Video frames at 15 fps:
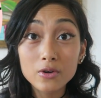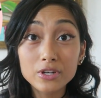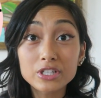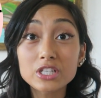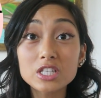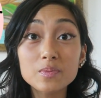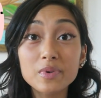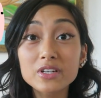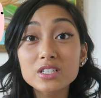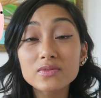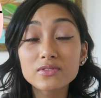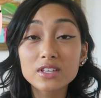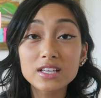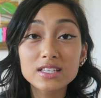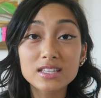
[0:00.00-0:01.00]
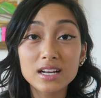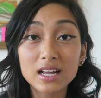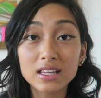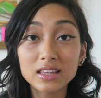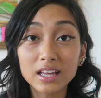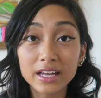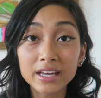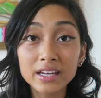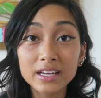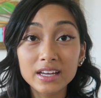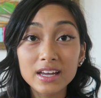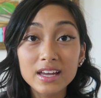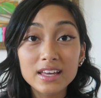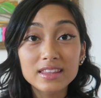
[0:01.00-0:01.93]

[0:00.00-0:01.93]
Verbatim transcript: It's just a bunch of things that I like